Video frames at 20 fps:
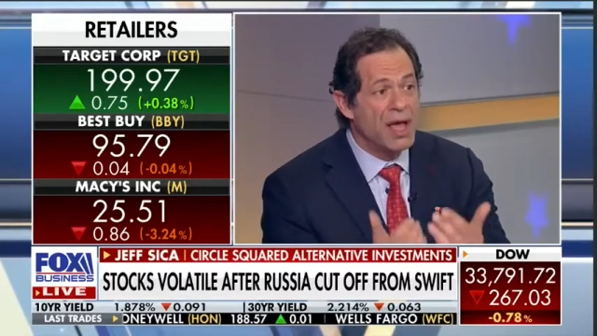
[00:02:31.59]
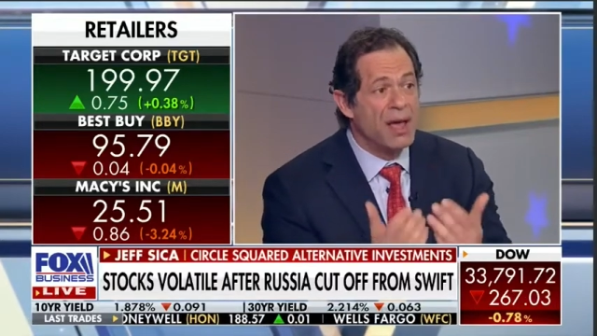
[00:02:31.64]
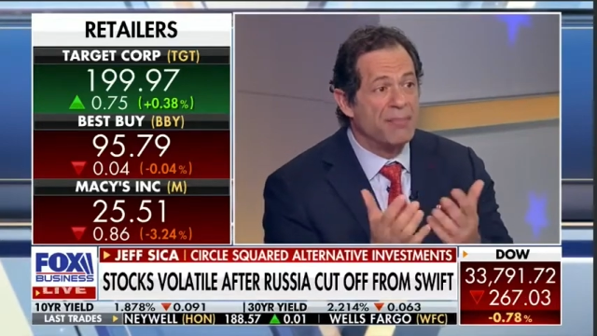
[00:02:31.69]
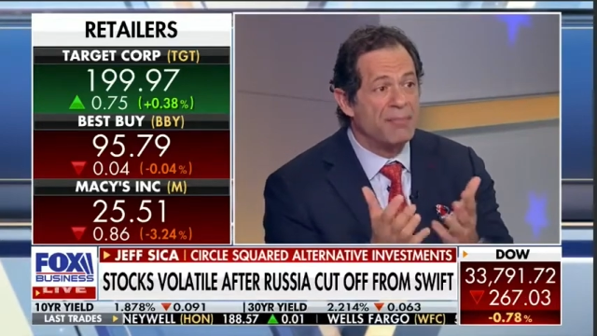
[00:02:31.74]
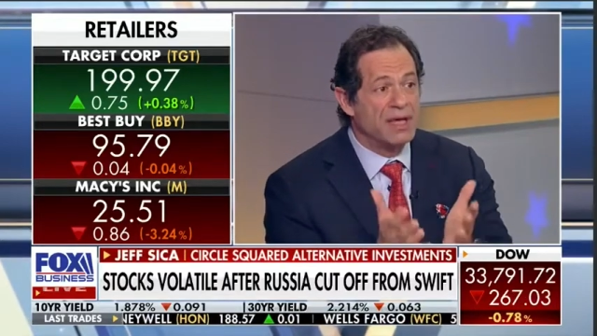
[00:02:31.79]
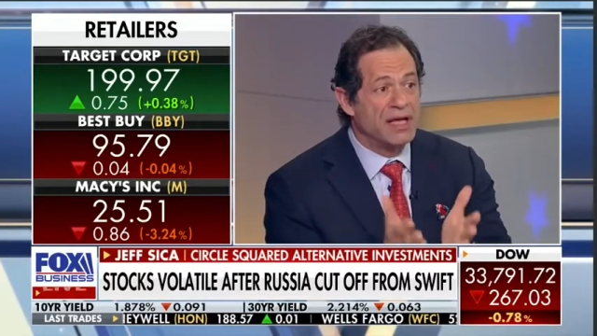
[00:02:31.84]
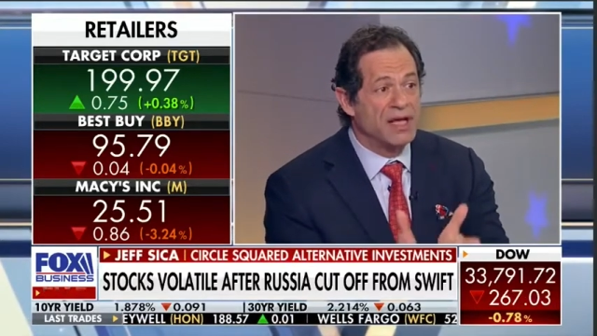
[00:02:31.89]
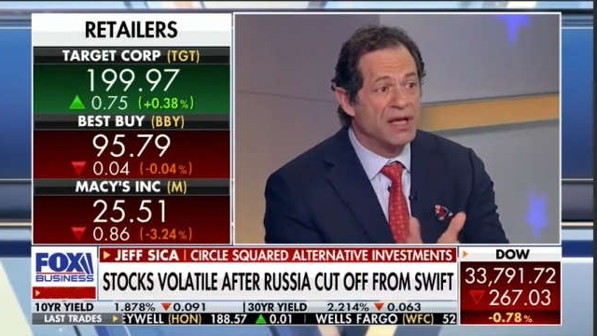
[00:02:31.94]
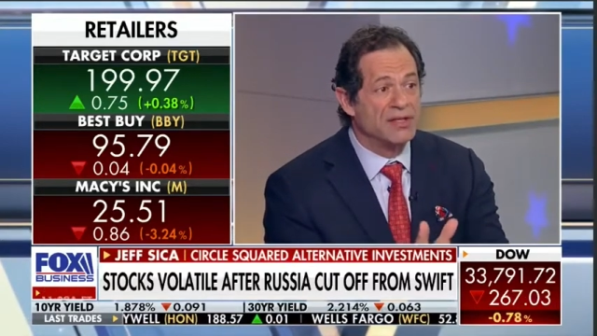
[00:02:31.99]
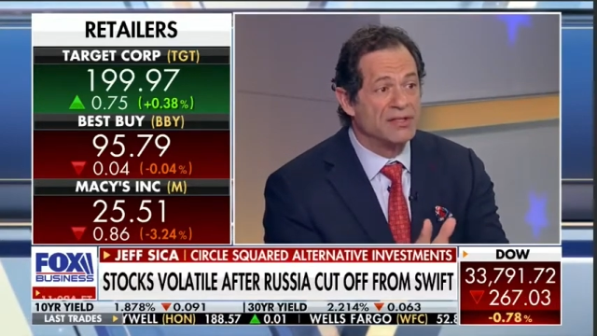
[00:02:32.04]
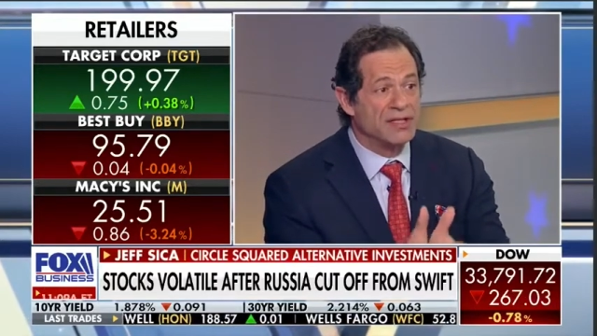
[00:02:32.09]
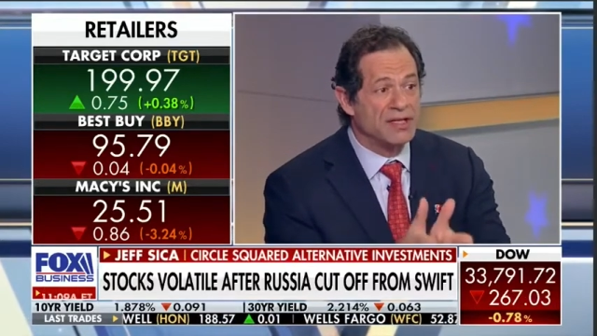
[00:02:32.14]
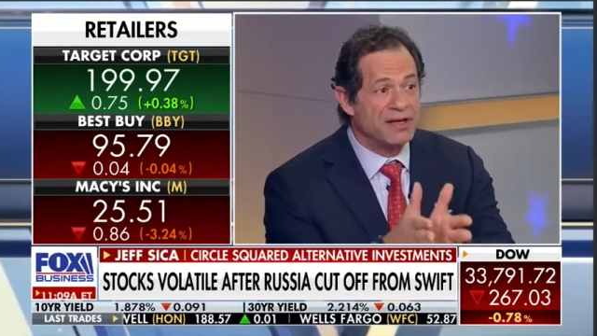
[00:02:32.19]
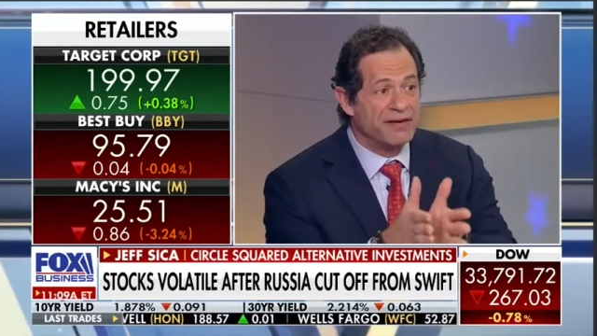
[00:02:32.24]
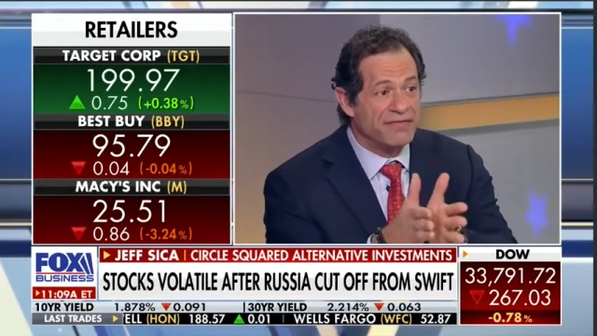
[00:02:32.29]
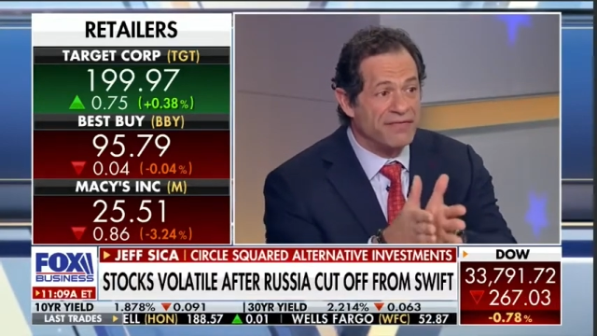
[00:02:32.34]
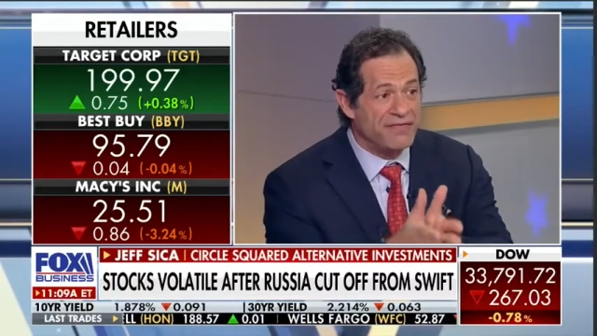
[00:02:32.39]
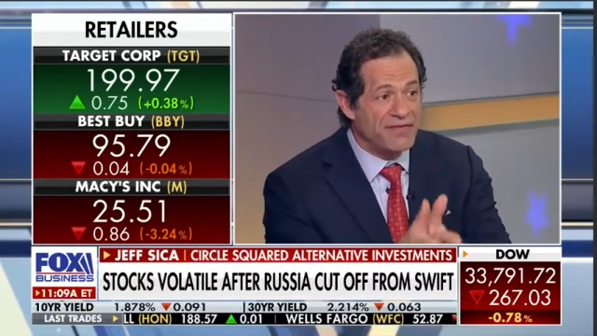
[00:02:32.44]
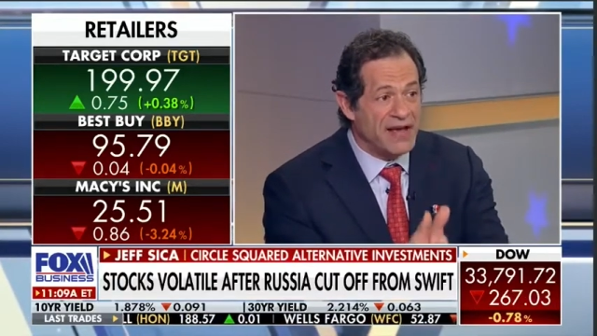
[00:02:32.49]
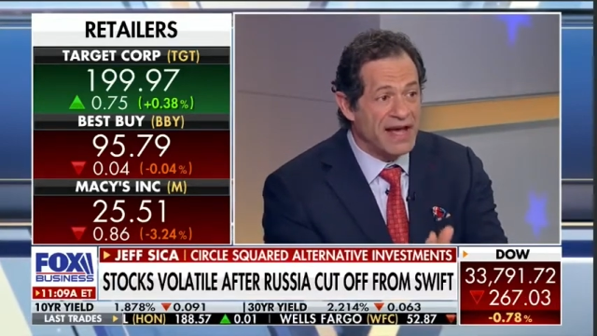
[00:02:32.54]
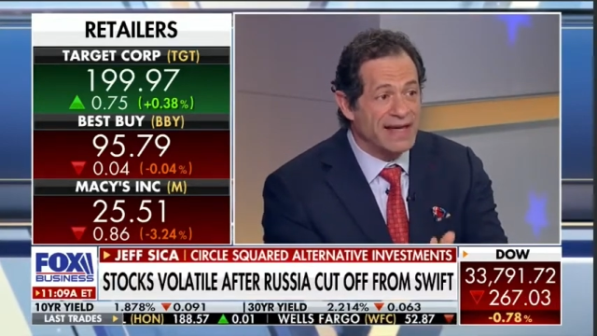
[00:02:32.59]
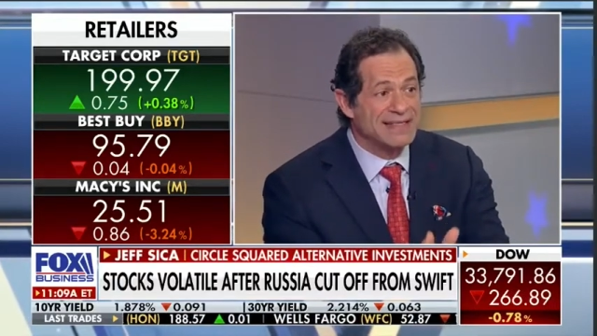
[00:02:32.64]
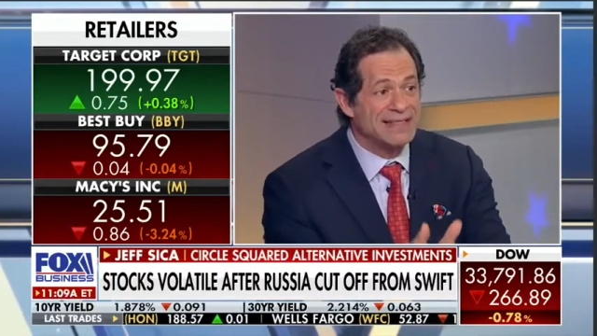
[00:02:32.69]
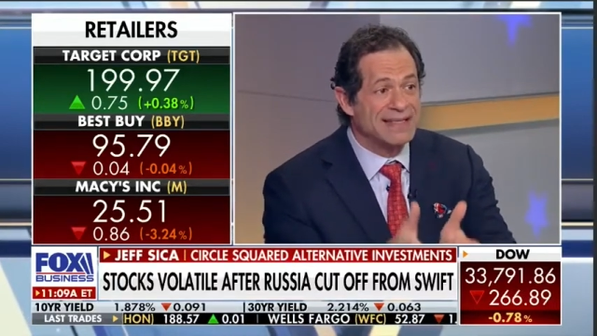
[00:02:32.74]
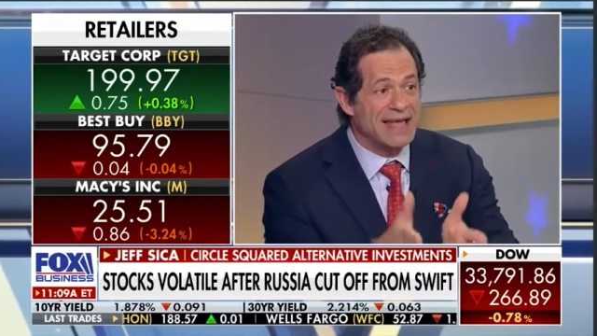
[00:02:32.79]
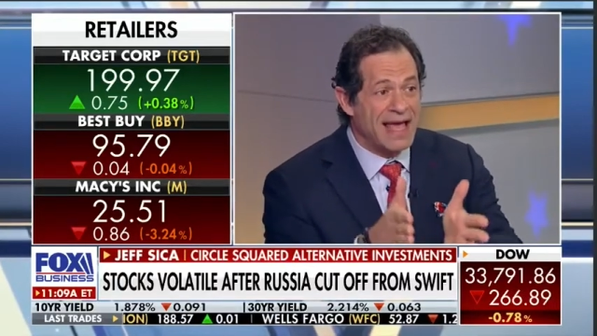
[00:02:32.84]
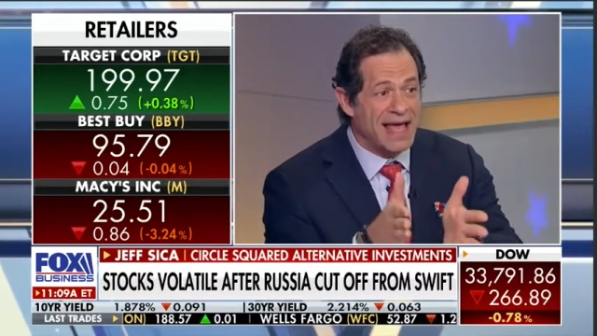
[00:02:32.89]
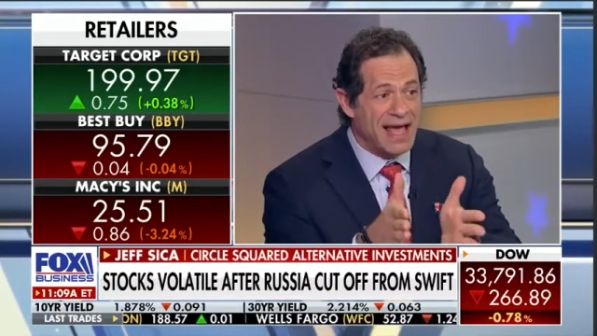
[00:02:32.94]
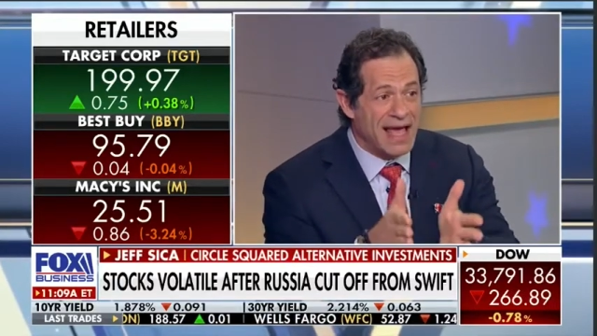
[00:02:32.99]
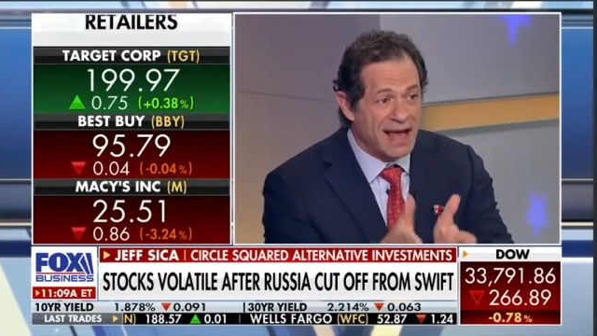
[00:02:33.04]
because it affects
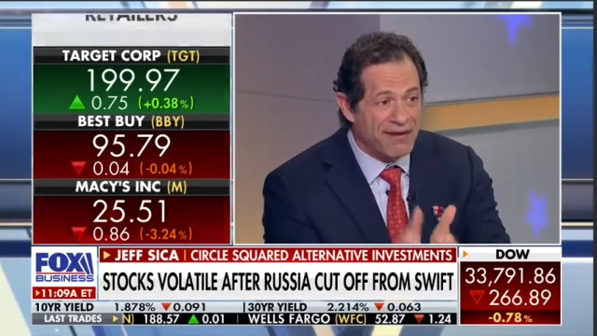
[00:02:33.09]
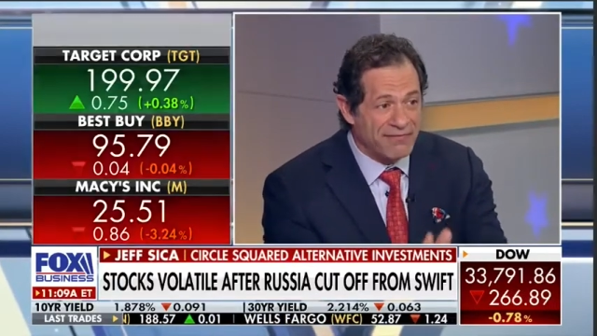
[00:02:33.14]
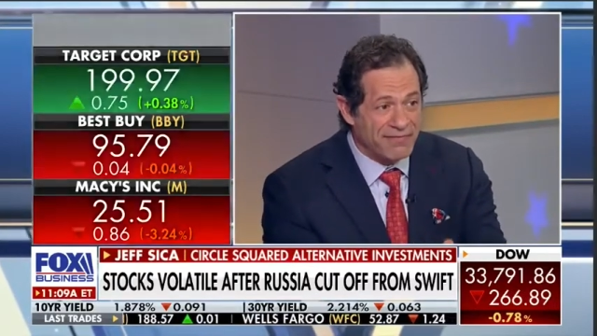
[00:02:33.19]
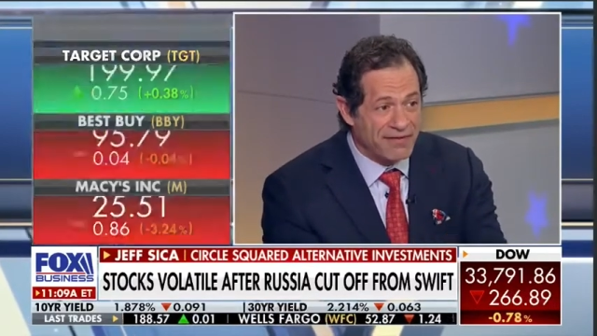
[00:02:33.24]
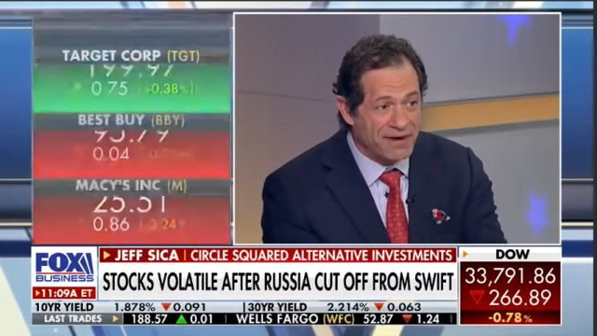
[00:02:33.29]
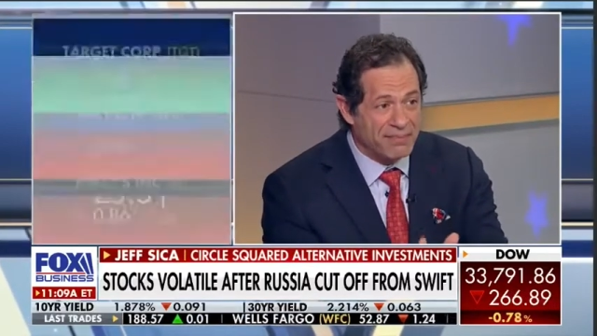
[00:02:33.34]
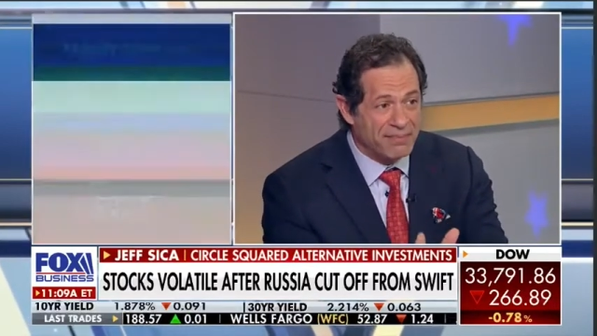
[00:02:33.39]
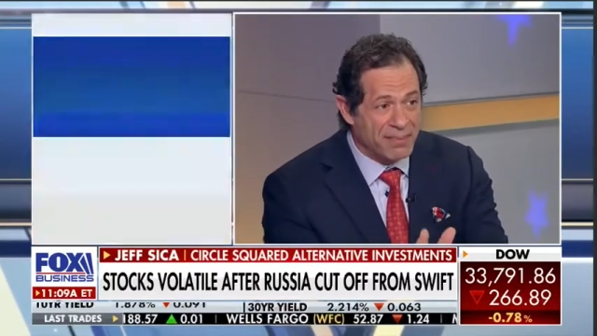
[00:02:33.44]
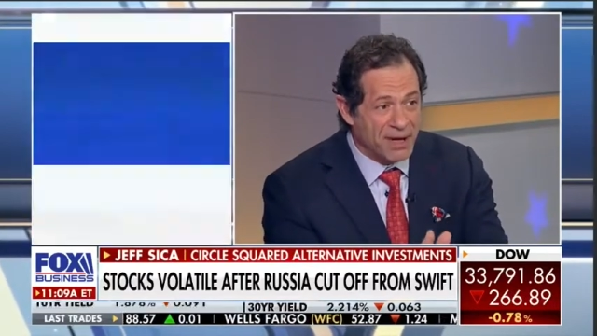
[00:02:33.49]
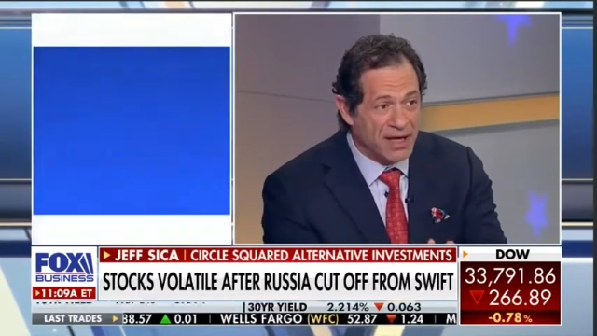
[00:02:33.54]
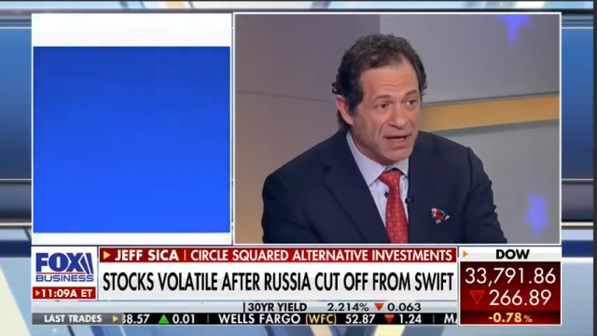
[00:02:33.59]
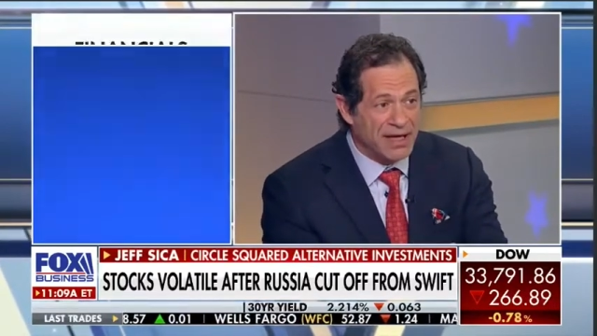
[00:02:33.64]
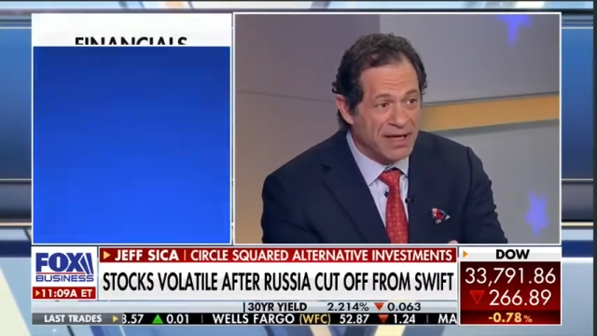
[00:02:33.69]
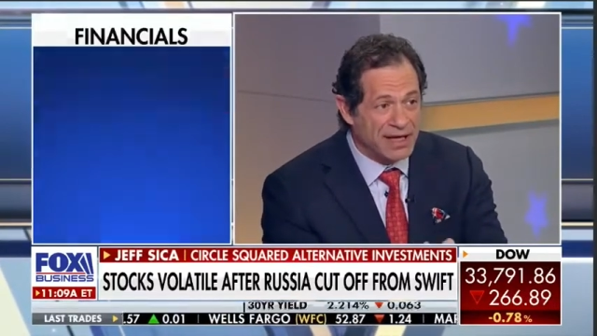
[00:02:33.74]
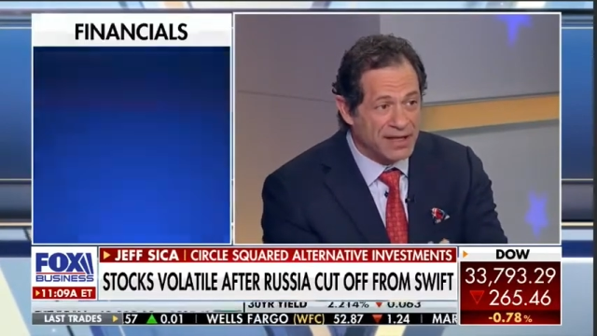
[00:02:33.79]
everybody